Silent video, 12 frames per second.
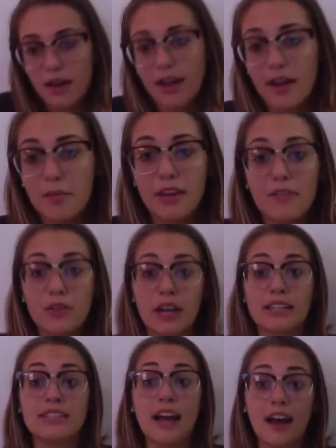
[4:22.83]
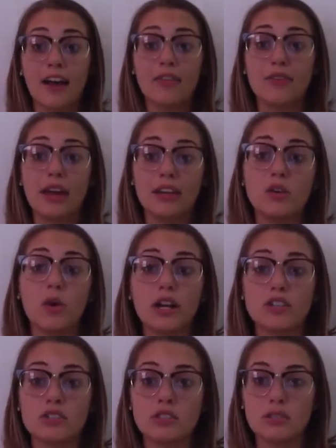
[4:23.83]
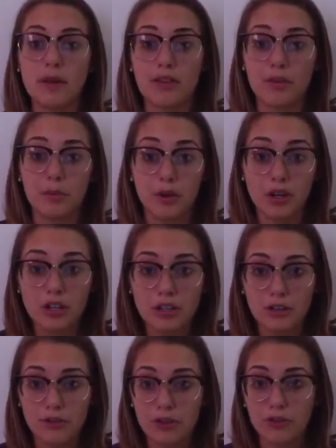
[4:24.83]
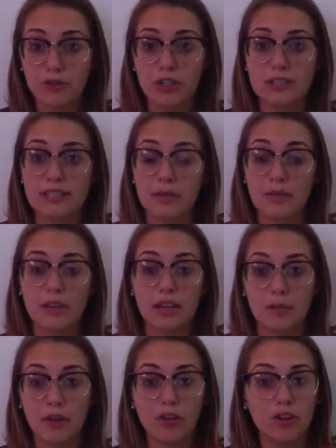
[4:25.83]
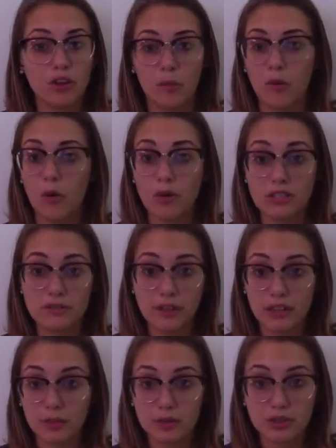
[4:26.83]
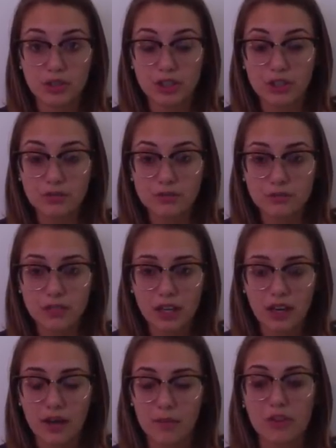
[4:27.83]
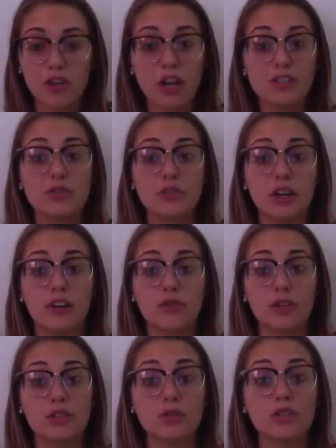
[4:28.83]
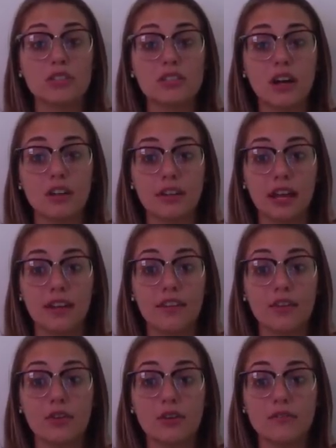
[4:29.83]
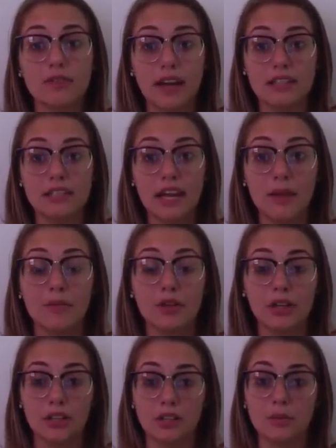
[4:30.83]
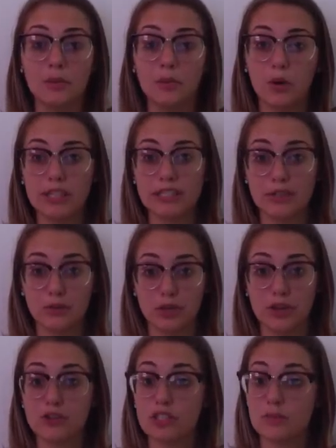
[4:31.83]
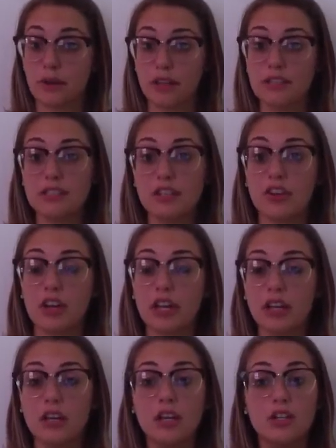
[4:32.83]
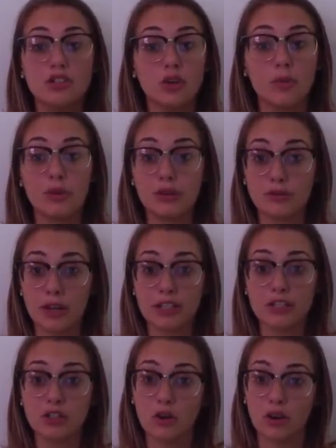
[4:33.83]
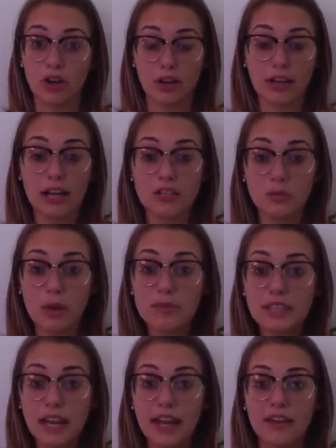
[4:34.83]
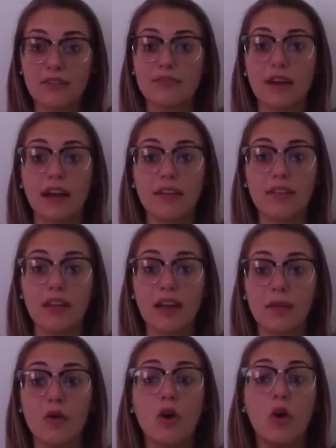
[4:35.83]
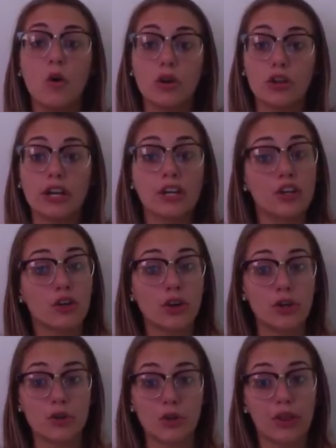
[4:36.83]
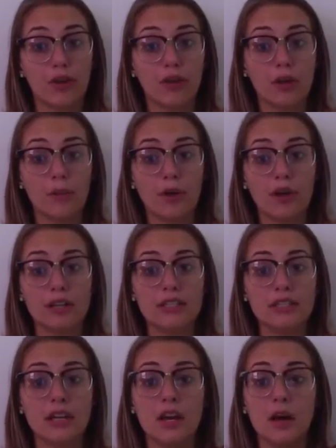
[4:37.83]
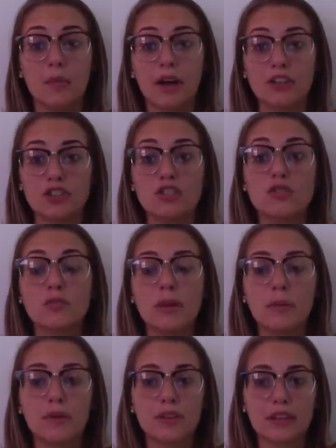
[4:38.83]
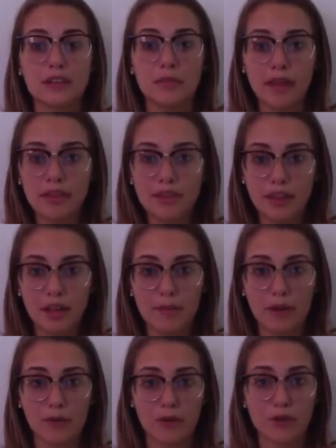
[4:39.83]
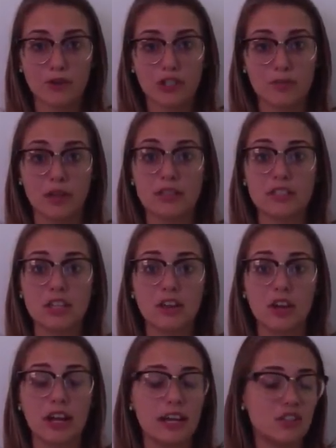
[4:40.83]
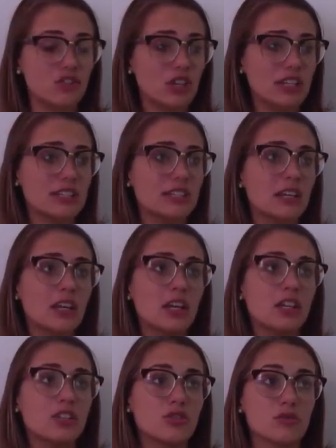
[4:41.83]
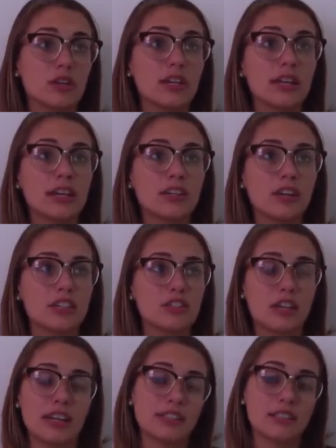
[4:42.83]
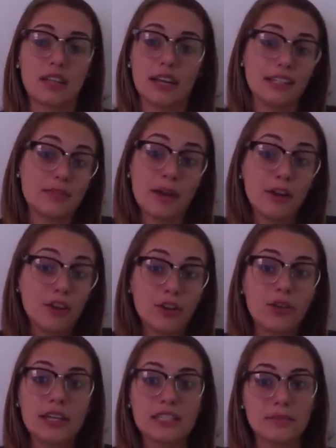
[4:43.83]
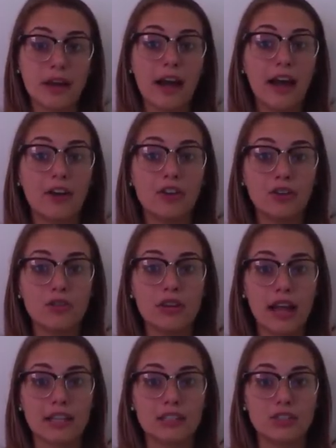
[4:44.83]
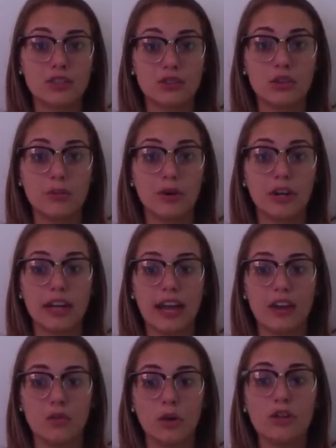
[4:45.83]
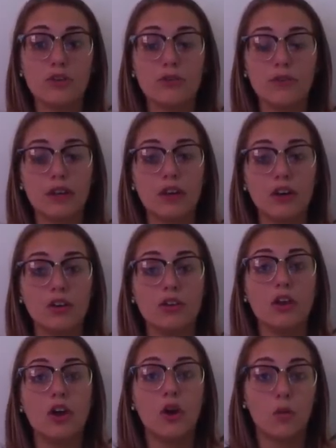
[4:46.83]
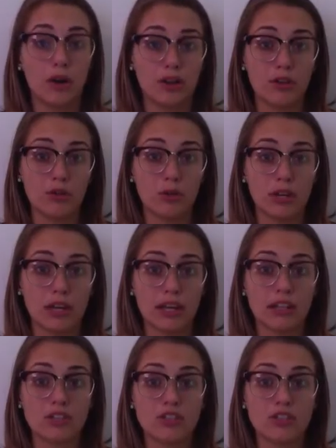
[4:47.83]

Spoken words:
If you guys have any questions about the book, feel free to send me an email. You know I'm always available to you. There are also a lot of resources online that you can find to help look a little bit more into reader's response theory. Don't be afraid to go on our class website and find them or look in your critical theory books. But just remember that the main thing about reader's response theory is just to really, it's about you. It's about how you reacted to the book and what you feel while you're reading it.